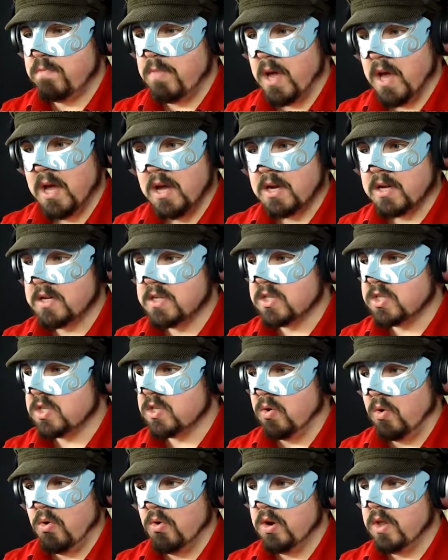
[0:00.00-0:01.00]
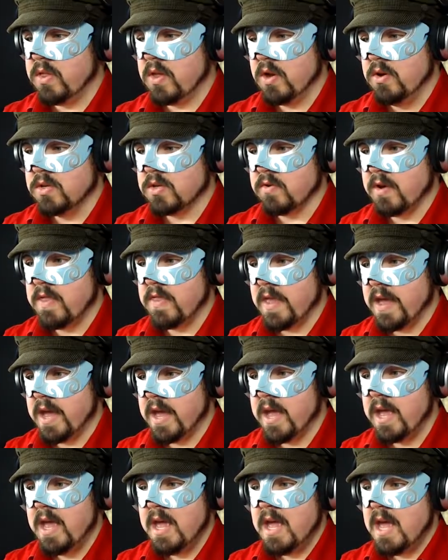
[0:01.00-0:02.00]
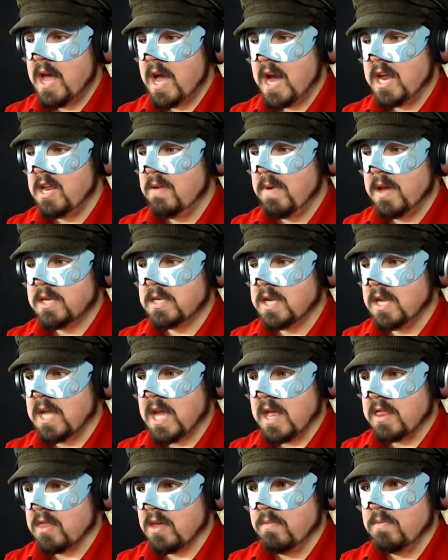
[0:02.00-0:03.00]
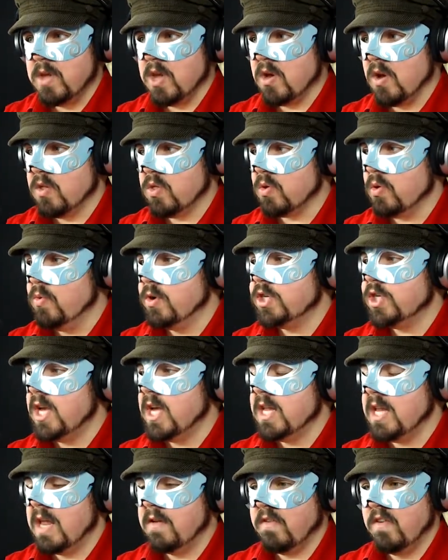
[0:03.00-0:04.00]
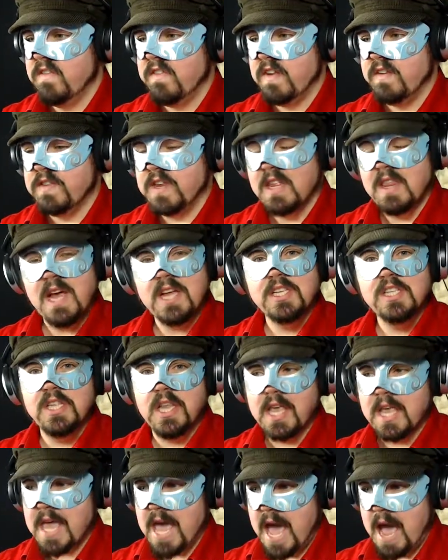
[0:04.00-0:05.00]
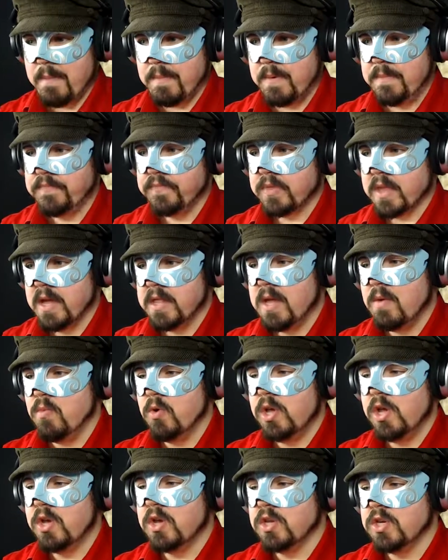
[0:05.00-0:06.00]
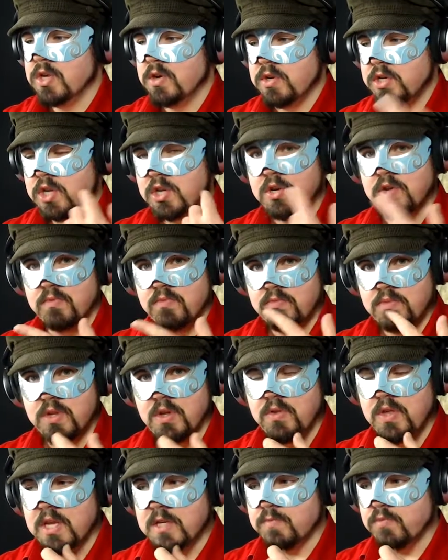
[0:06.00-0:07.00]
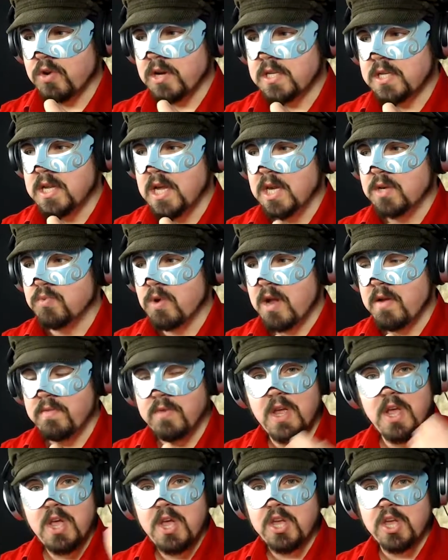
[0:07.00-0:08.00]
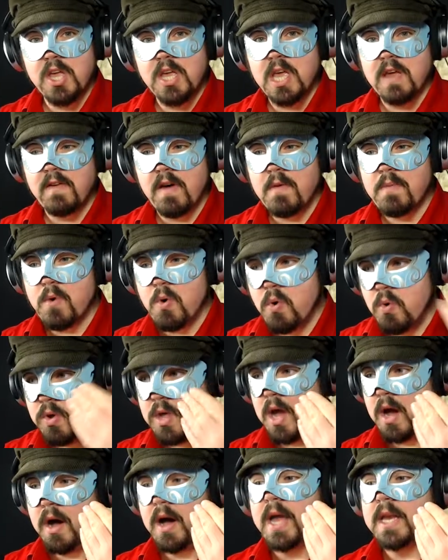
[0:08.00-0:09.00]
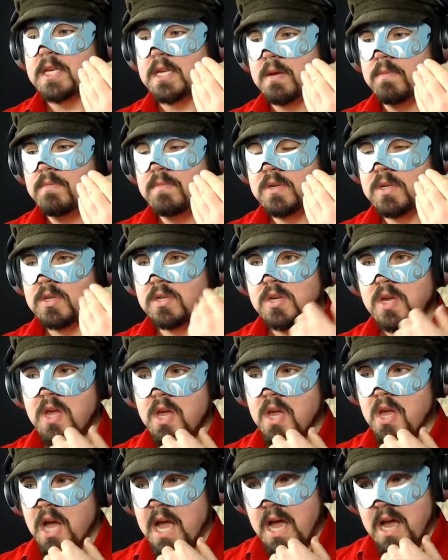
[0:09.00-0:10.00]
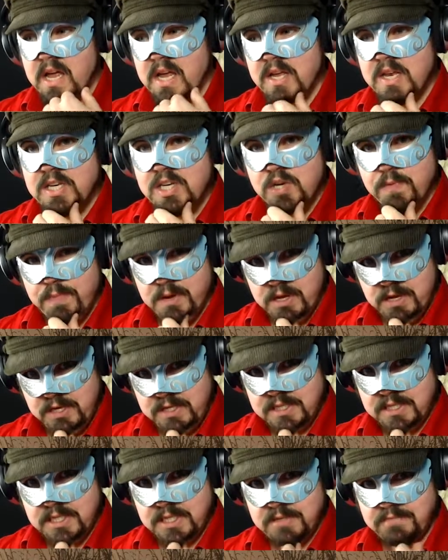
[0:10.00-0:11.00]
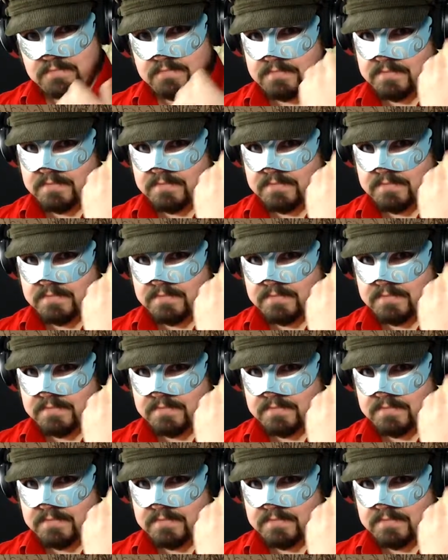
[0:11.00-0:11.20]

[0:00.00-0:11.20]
perks. All of those are in there, and you basically get them. You go through. Once you hit level 50, that's the cap. And then what you can do is you can do this prestige, when you give up all your items and your perks,